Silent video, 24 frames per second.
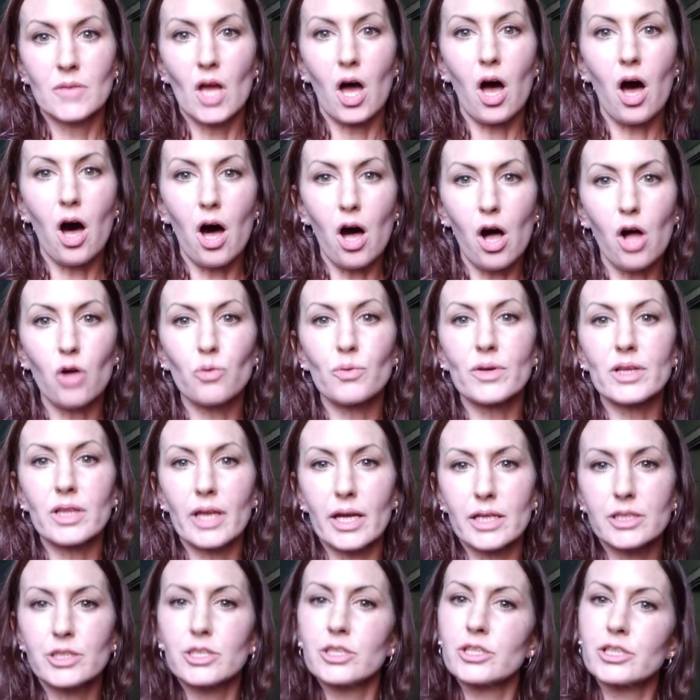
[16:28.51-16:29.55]
All
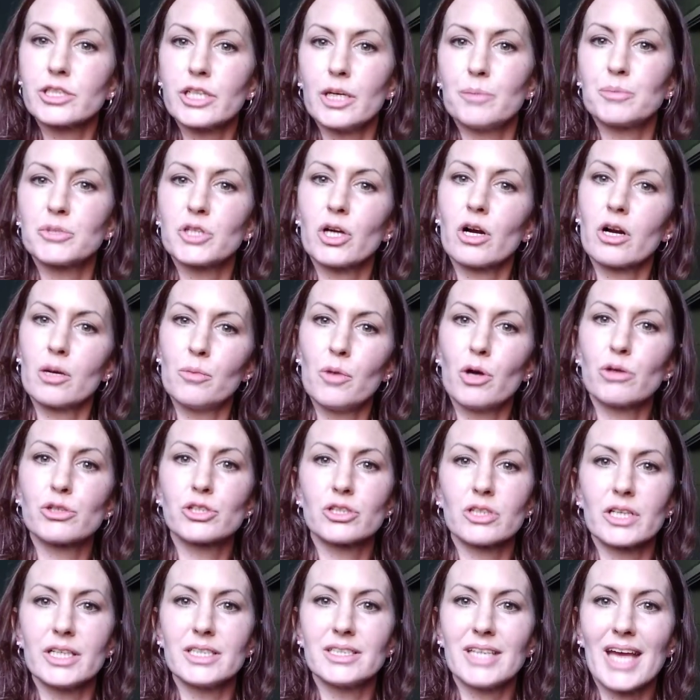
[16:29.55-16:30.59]
relationships are
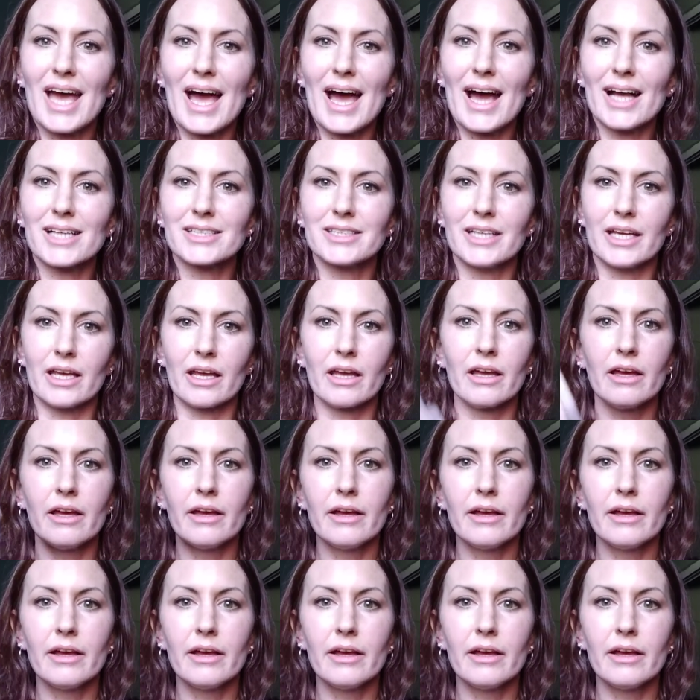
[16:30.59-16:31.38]
emotionally taxing.